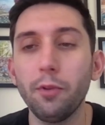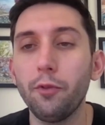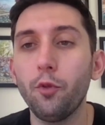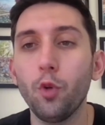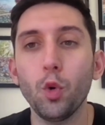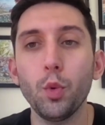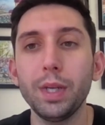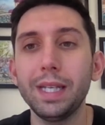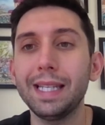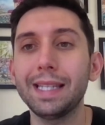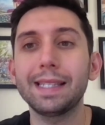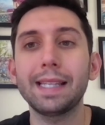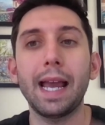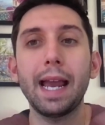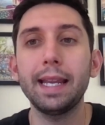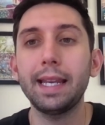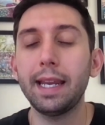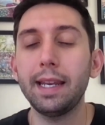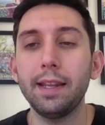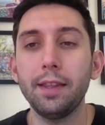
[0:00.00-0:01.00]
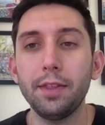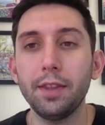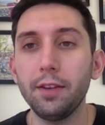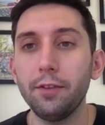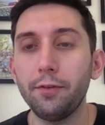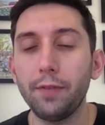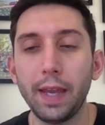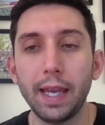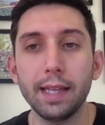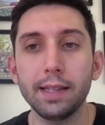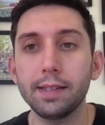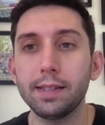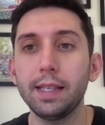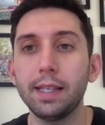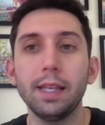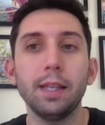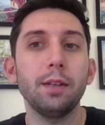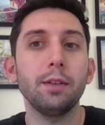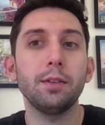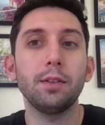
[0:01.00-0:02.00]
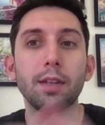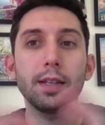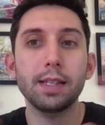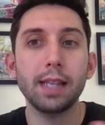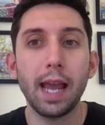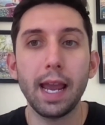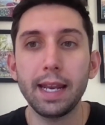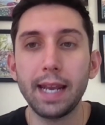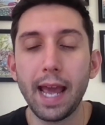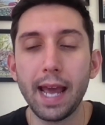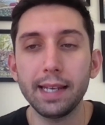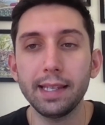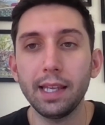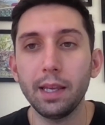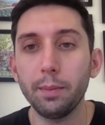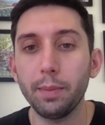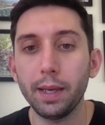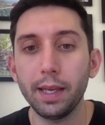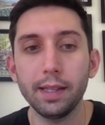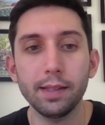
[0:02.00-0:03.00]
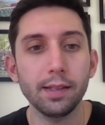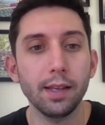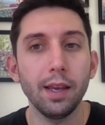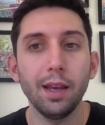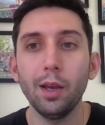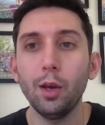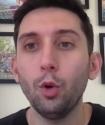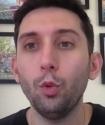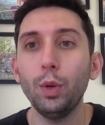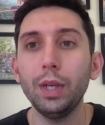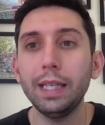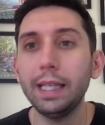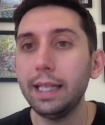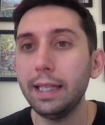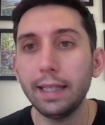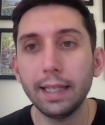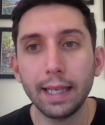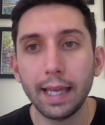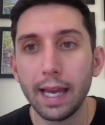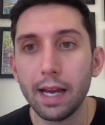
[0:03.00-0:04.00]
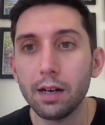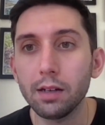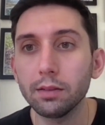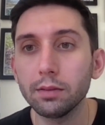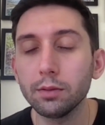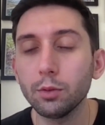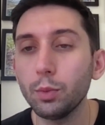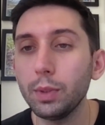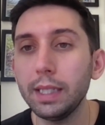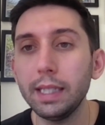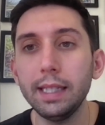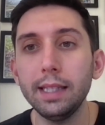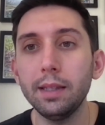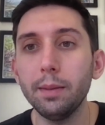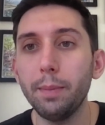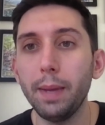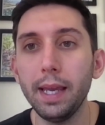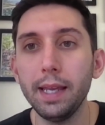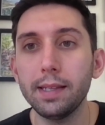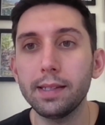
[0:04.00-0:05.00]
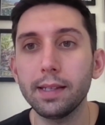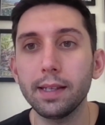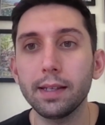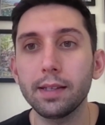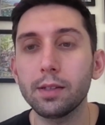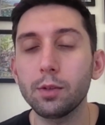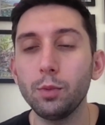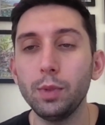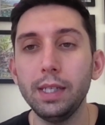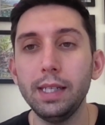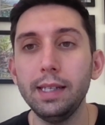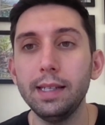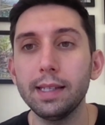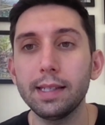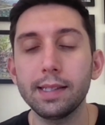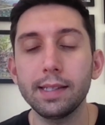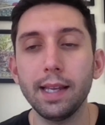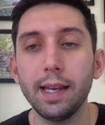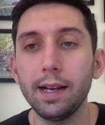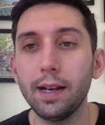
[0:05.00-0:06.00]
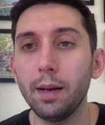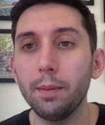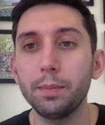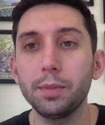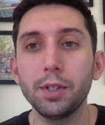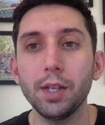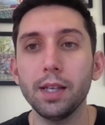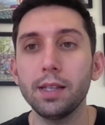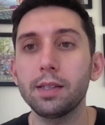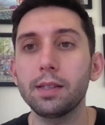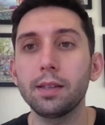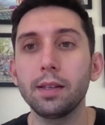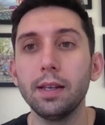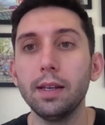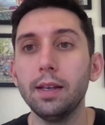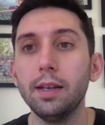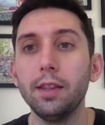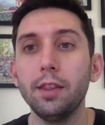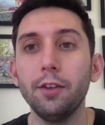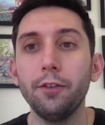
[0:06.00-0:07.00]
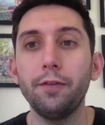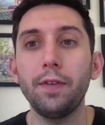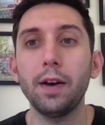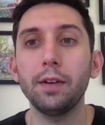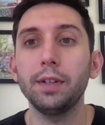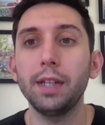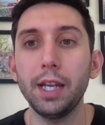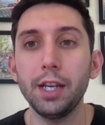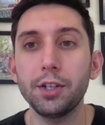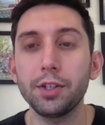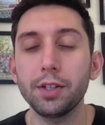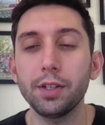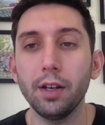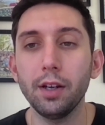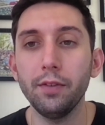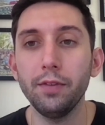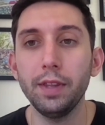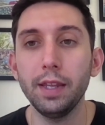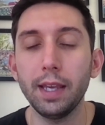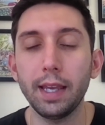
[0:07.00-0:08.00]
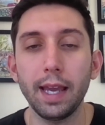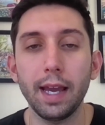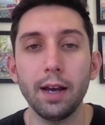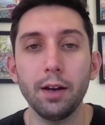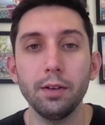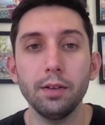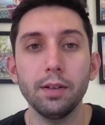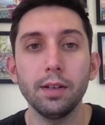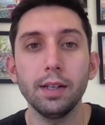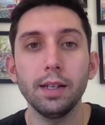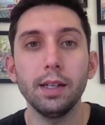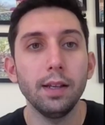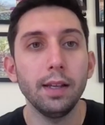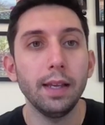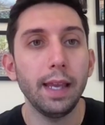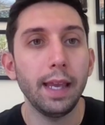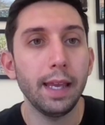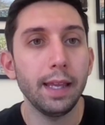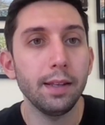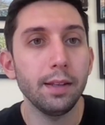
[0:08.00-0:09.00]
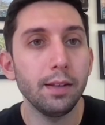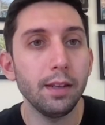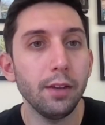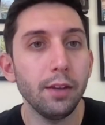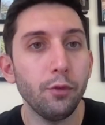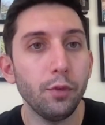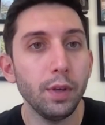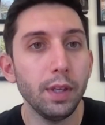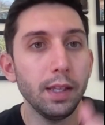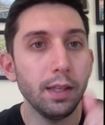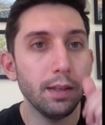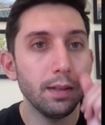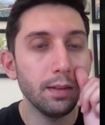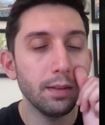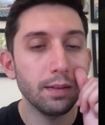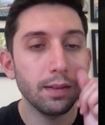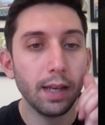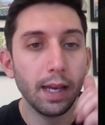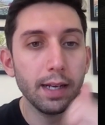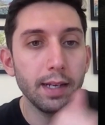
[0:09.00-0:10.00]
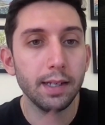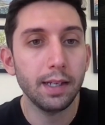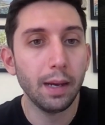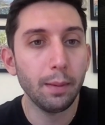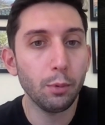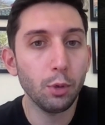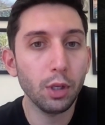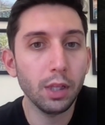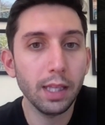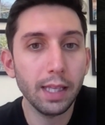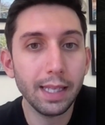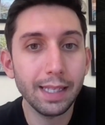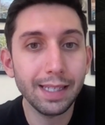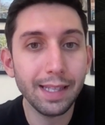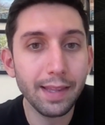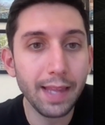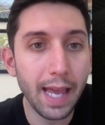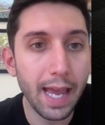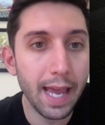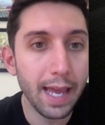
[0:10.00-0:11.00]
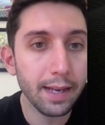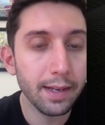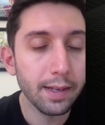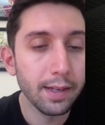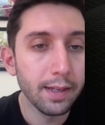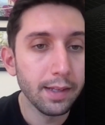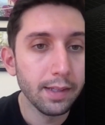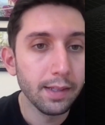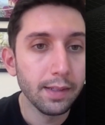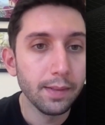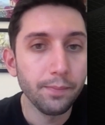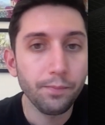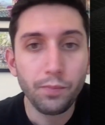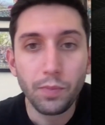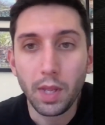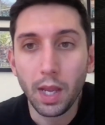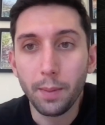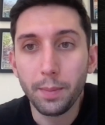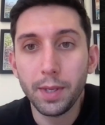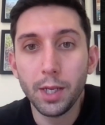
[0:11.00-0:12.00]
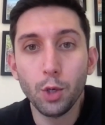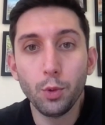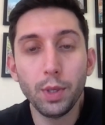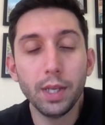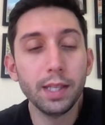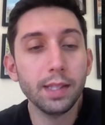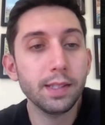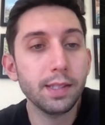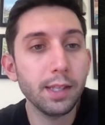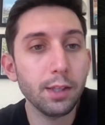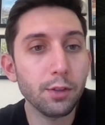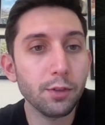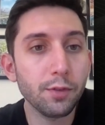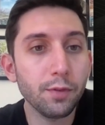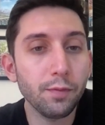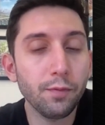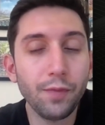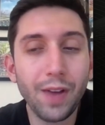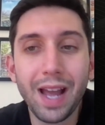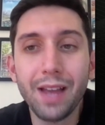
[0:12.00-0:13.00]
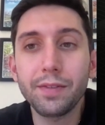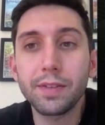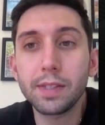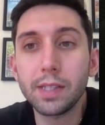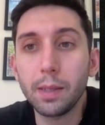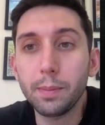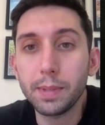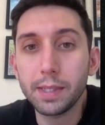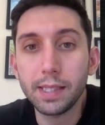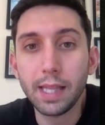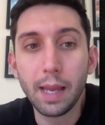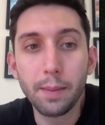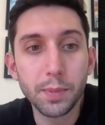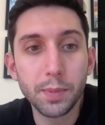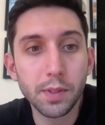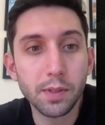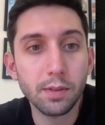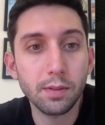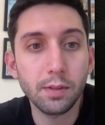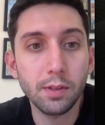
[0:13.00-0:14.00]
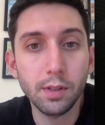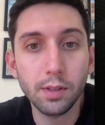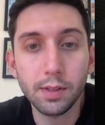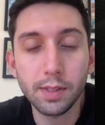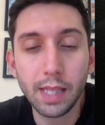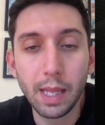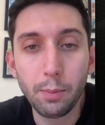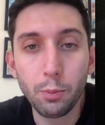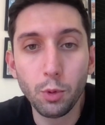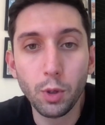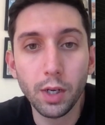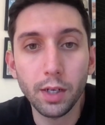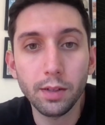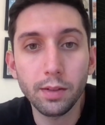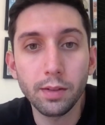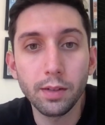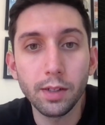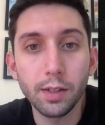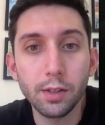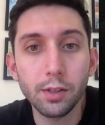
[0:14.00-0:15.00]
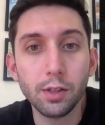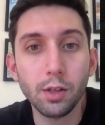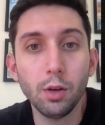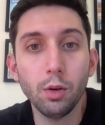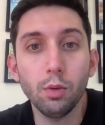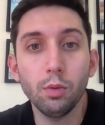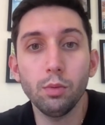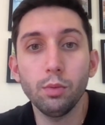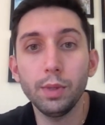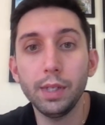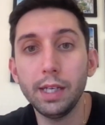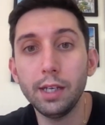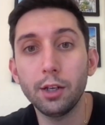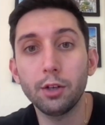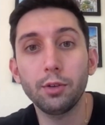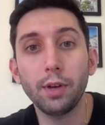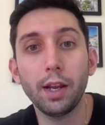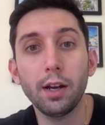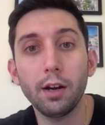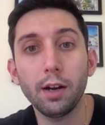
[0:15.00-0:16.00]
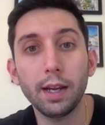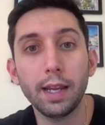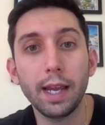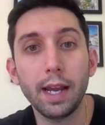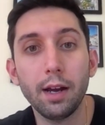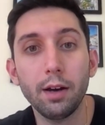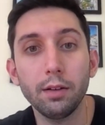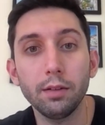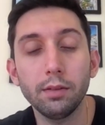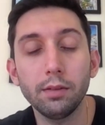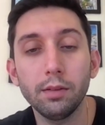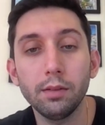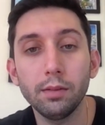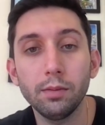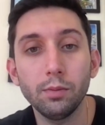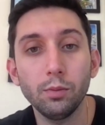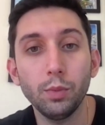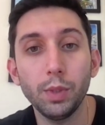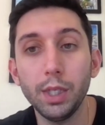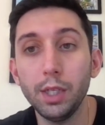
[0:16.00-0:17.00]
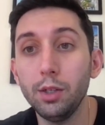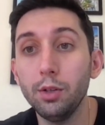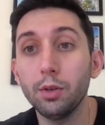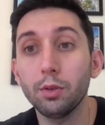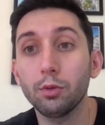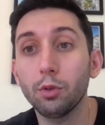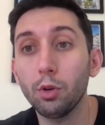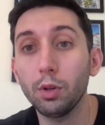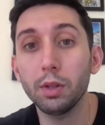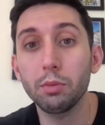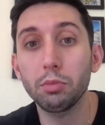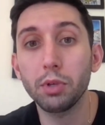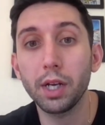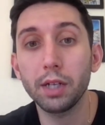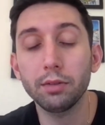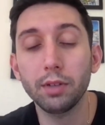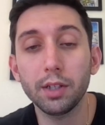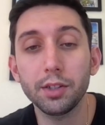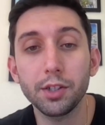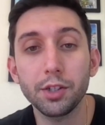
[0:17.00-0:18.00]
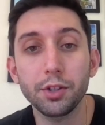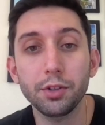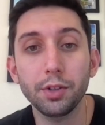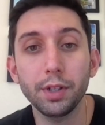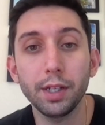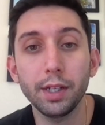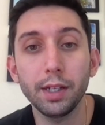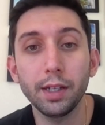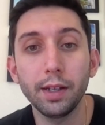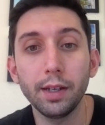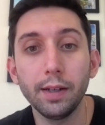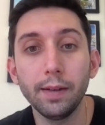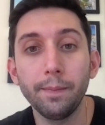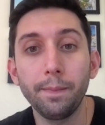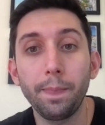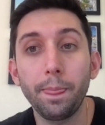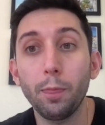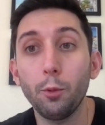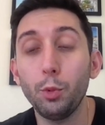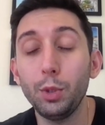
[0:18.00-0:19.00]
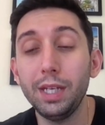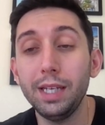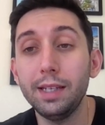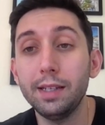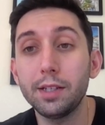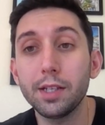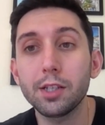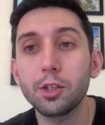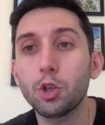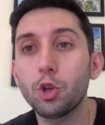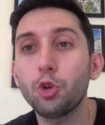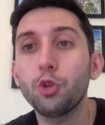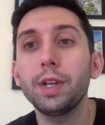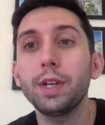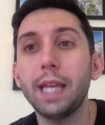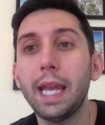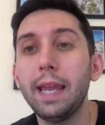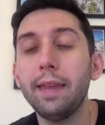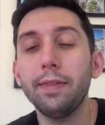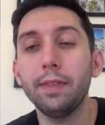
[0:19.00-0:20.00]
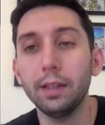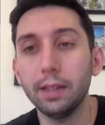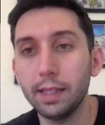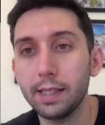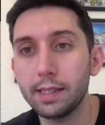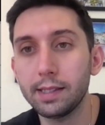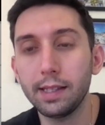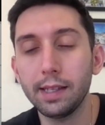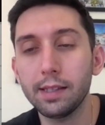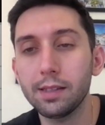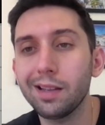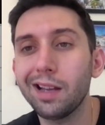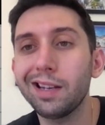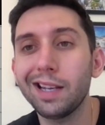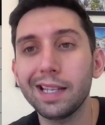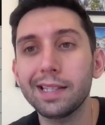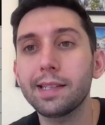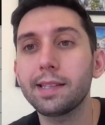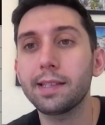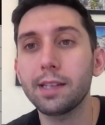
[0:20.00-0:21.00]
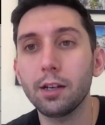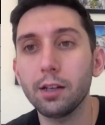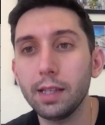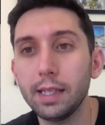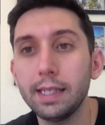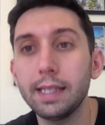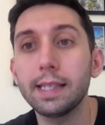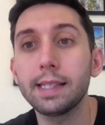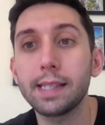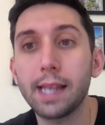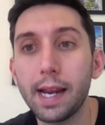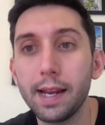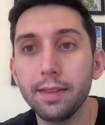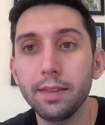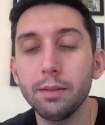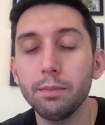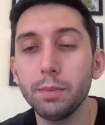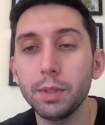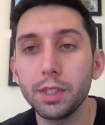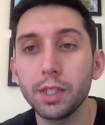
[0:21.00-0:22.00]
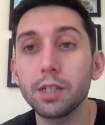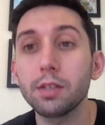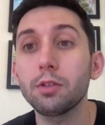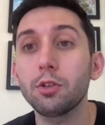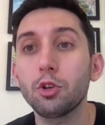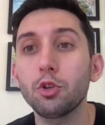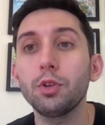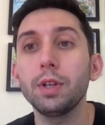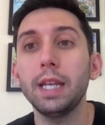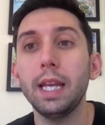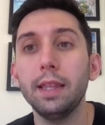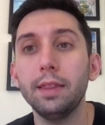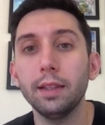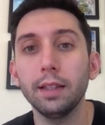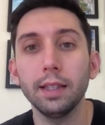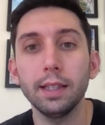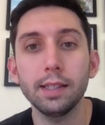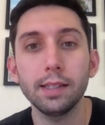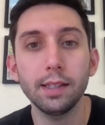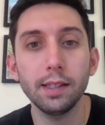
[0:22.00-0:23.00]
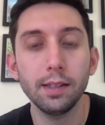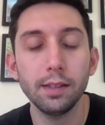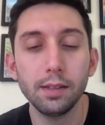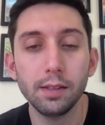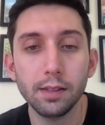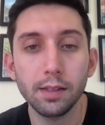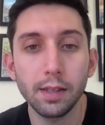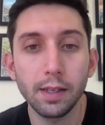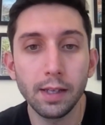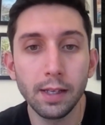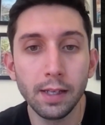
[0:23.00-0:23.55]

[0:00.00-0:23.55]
before we design anything fancy and design ad campaigns, we need an account. We need the basics. We need to set up just the foundation of the account. And if we kind of double click into that, um, here we can see there's five sub steps to step one. So we need to create our account. We need to enroll in brand registry. We need to just create the listings, not necessarily design them, but just create the listings.